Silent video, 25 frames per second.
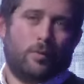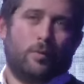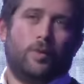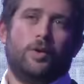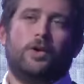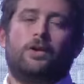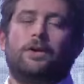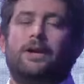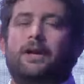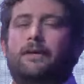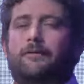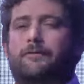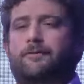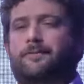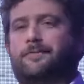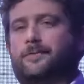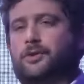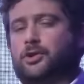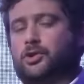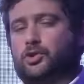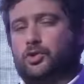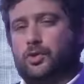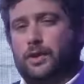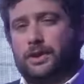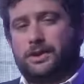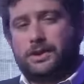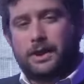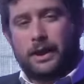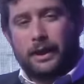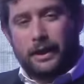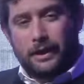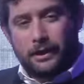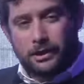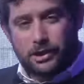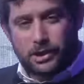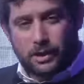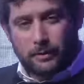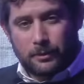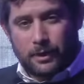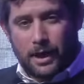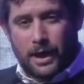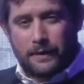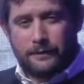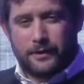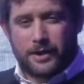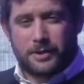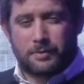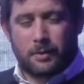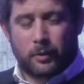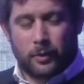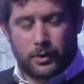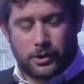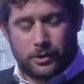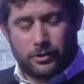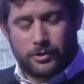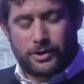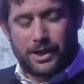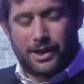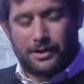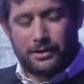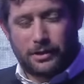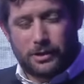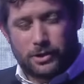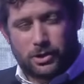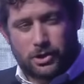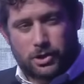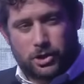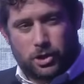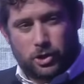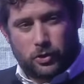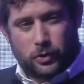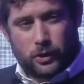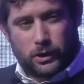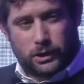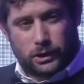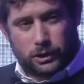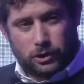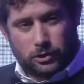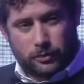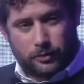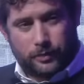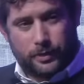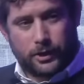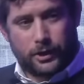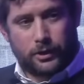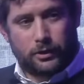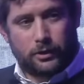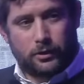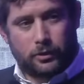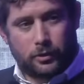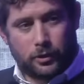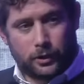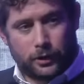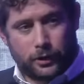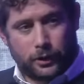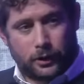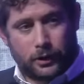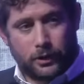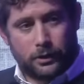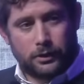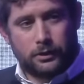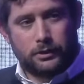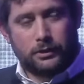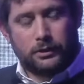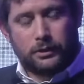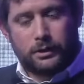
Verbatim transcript: We don't have strict age demographics, but we do tend to skew a little bit older.